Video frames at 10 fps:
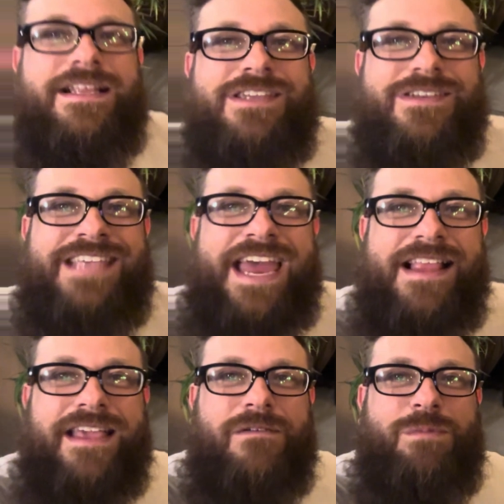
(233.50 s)
So it's kind of
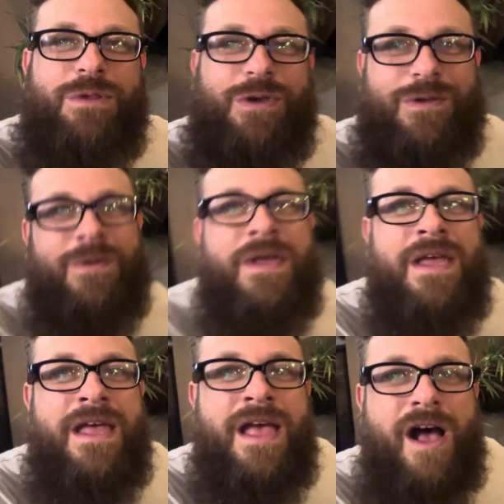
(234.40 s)
like a blue,
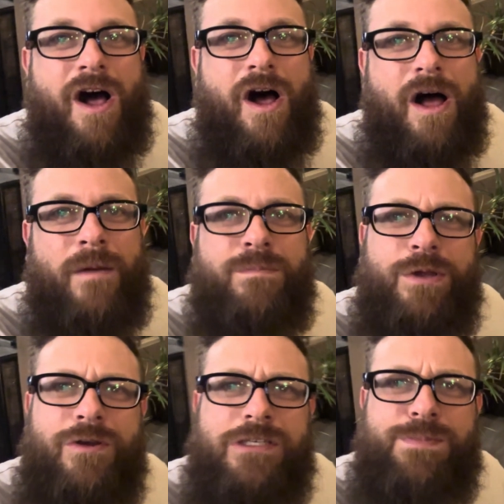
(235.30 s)

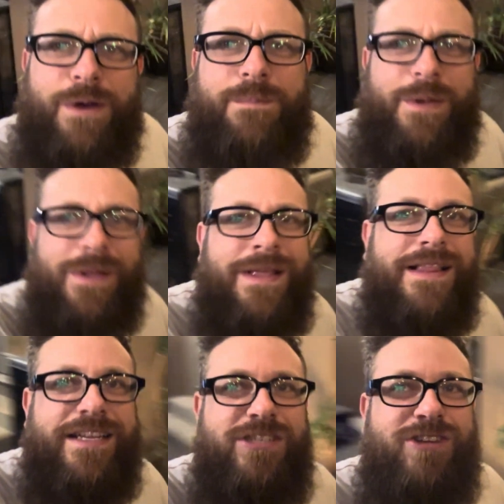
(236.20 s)
bluish purple.
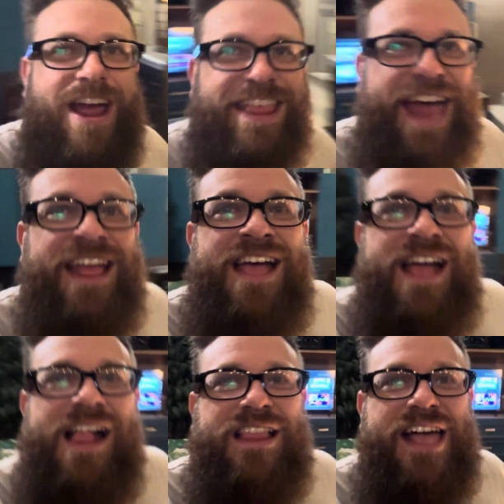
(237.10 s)
Let's try that.
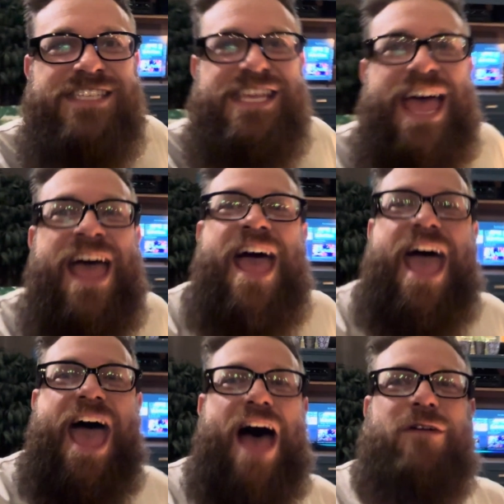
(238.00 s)
Alexa,
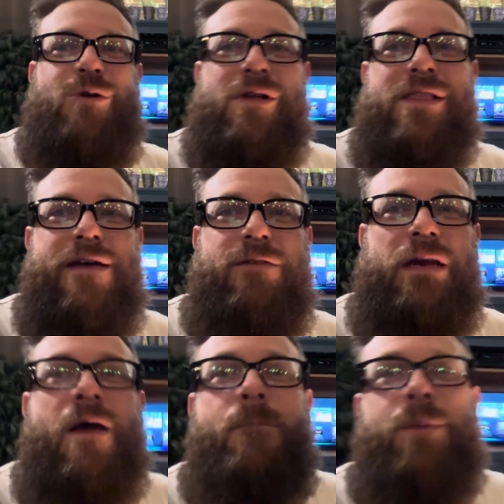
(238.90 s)
outdoor
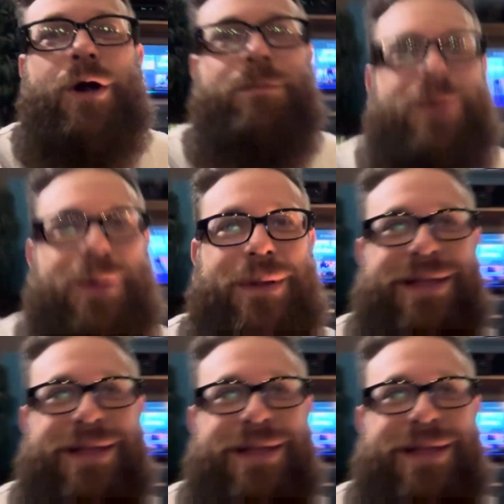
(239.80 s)
living purple.